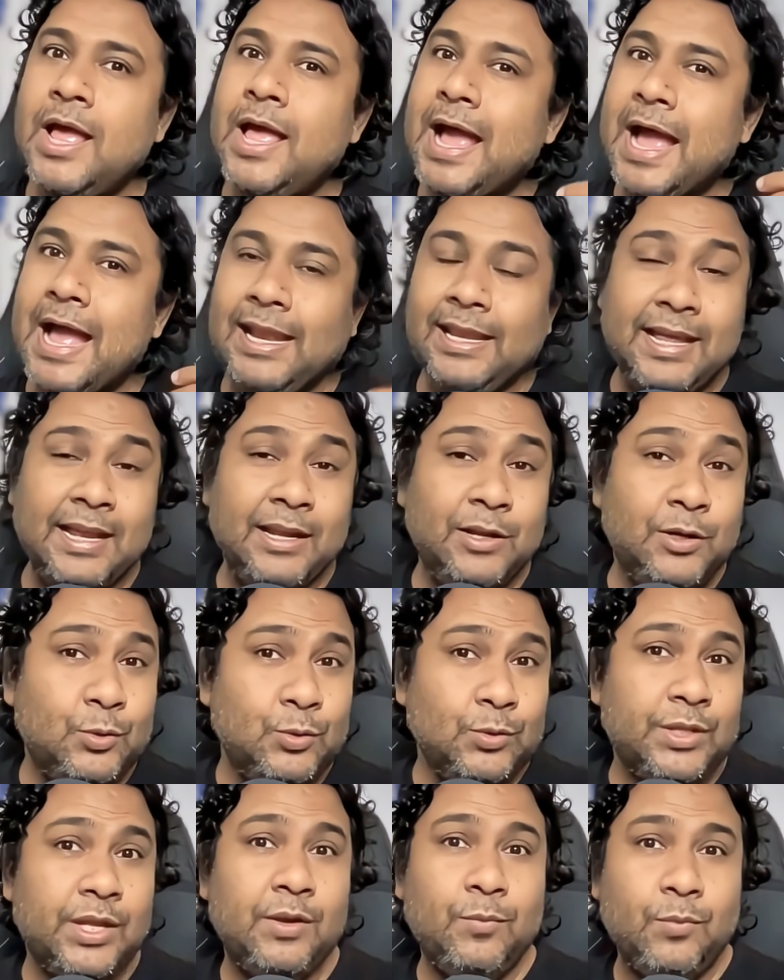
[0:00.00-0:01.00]
and can do
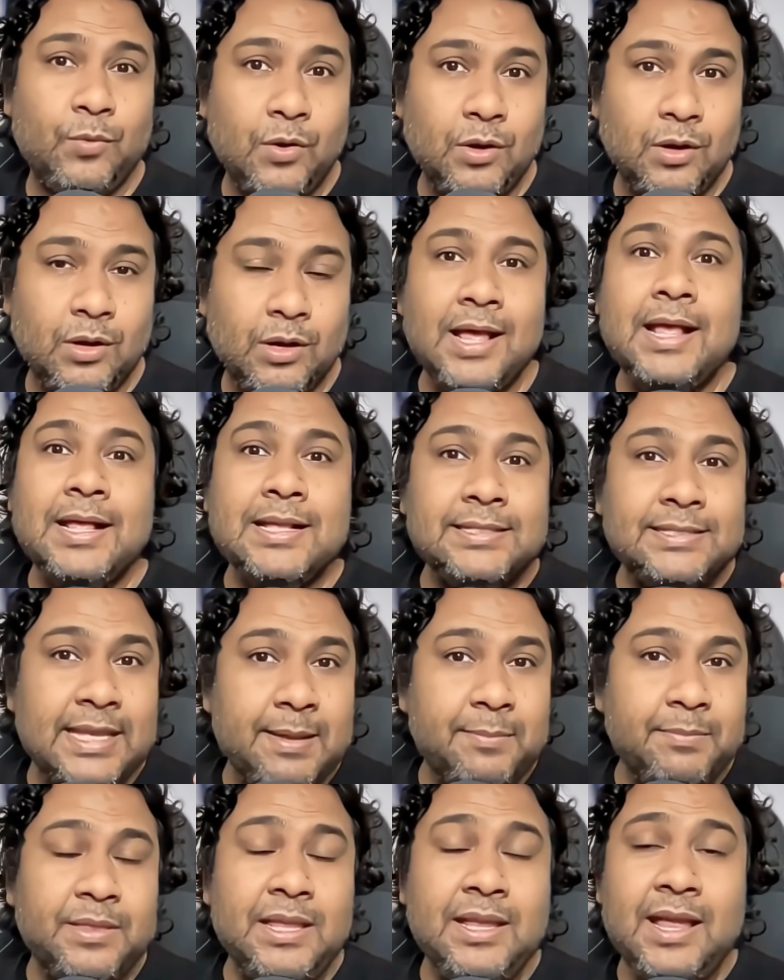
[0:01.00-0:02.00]
their work.
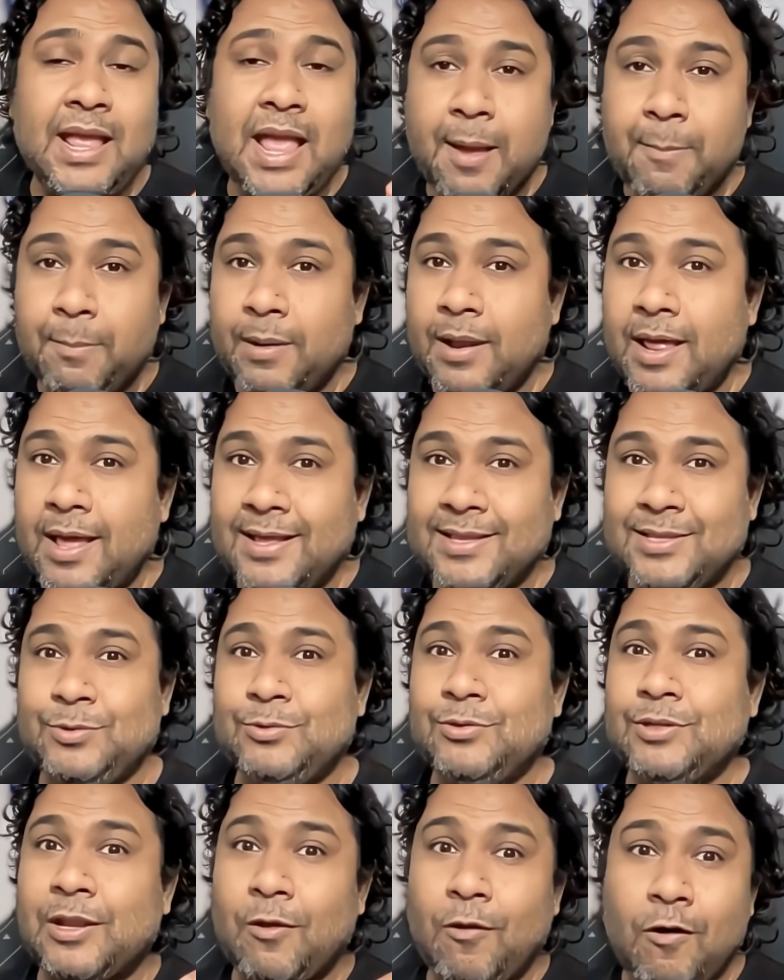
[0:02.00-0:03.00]
Same thing applies to
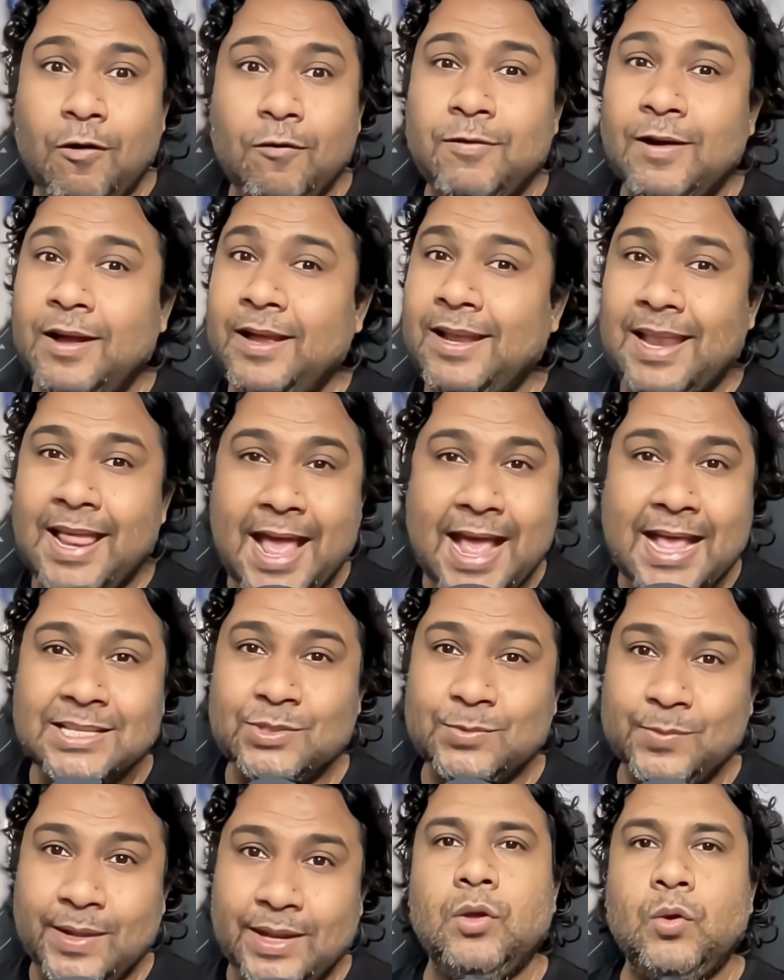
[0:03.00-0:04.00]
the lock file
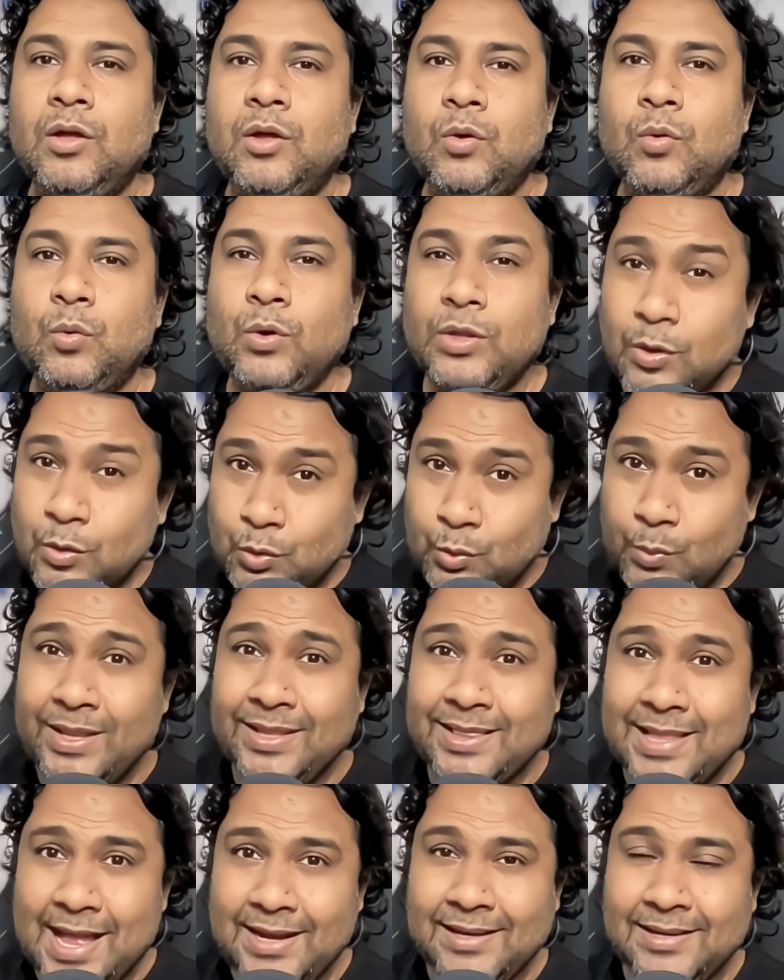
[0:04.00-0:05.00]
as well. Without doing
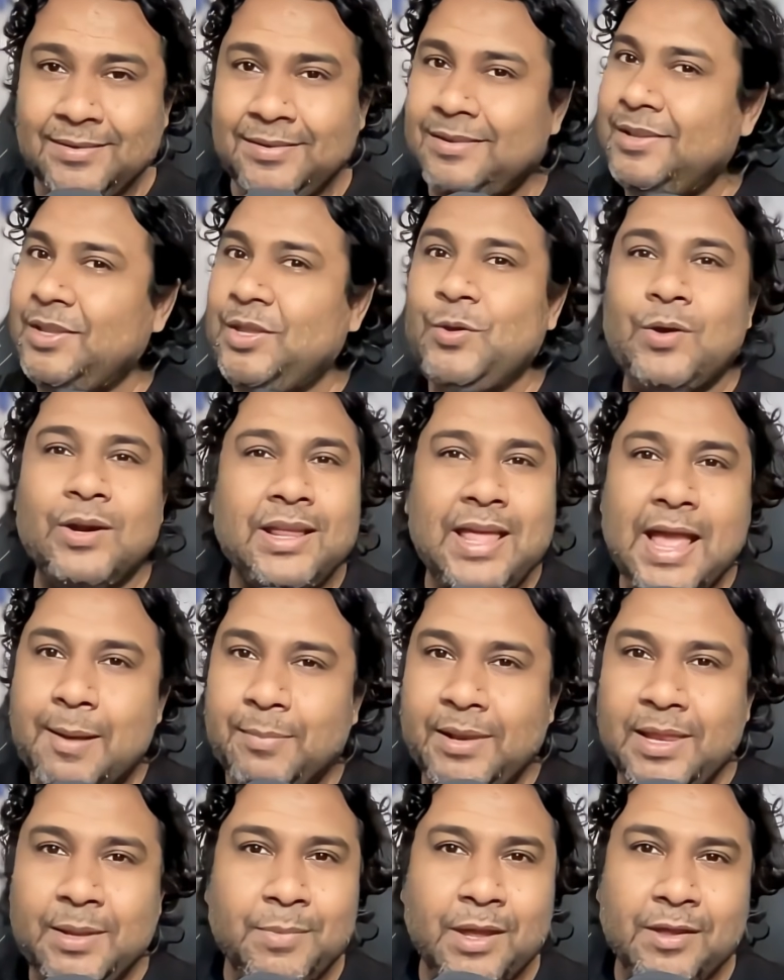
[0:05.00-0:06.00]
that, you are
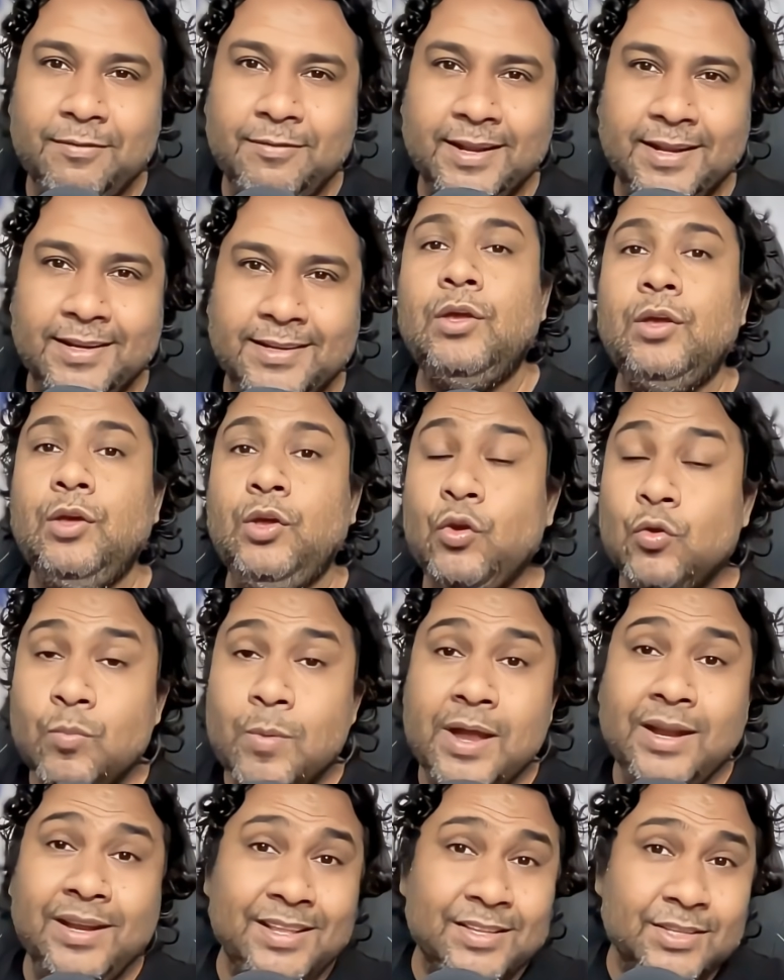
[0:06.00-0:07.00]
gambling, my friend. You
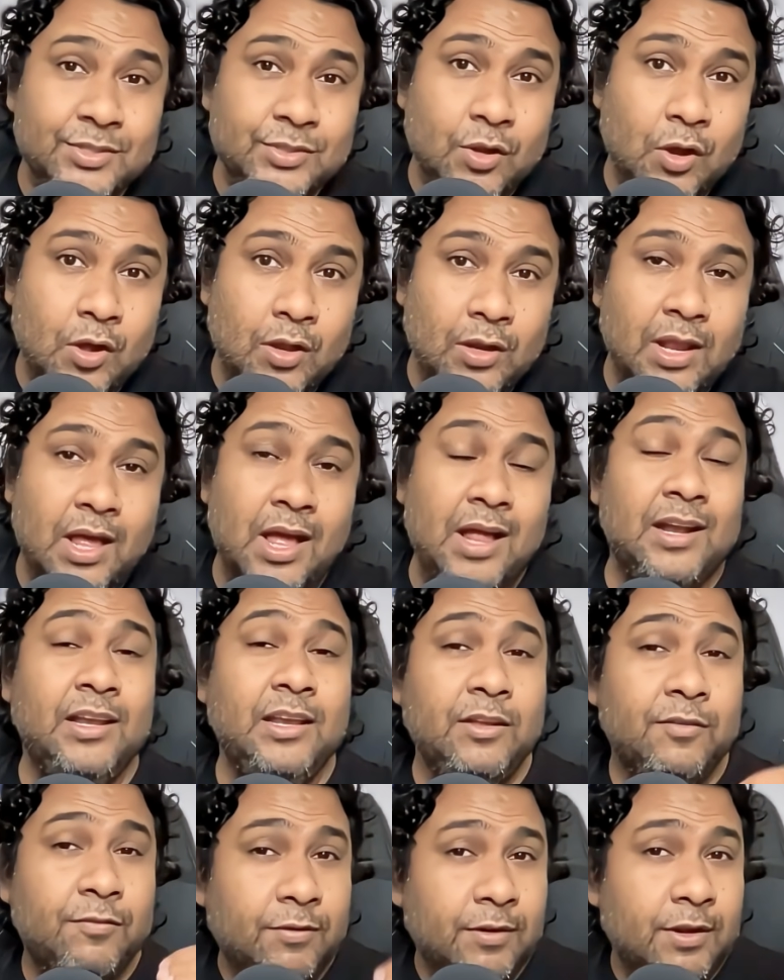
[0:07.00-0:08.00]
might install a
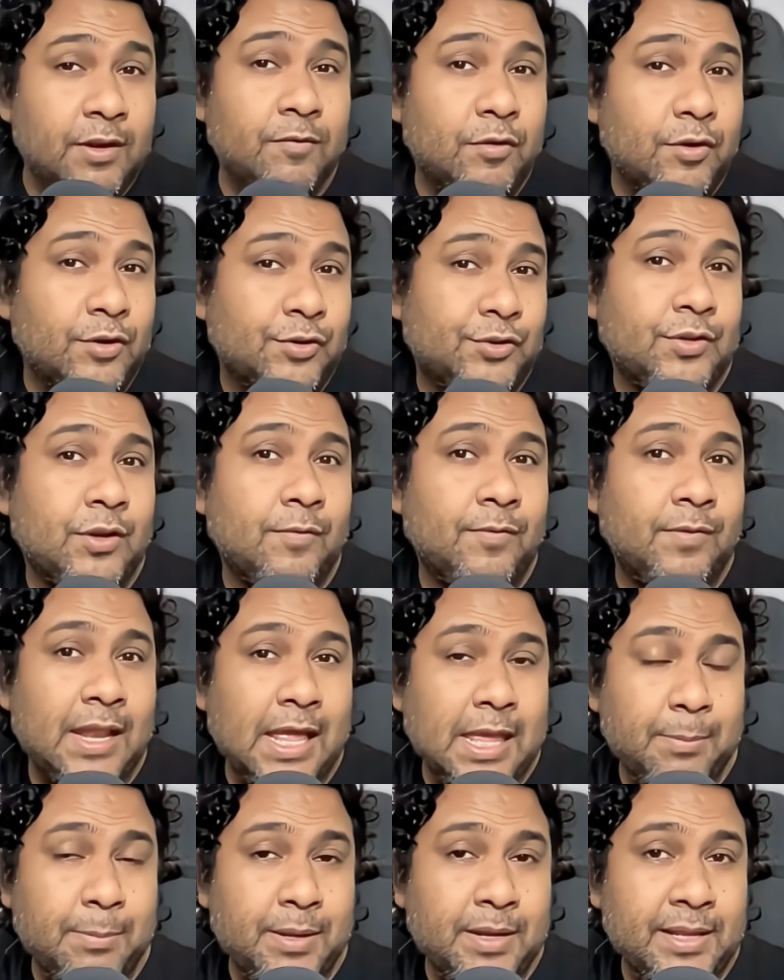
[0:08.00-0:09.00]
different version of
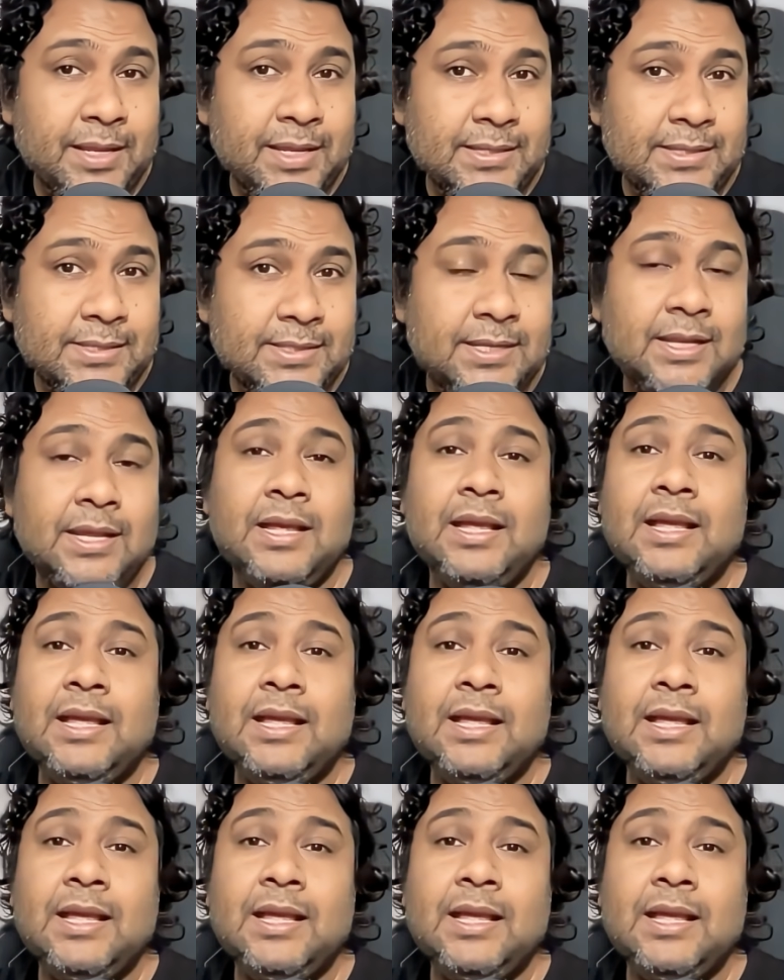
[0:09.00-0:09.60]
libraries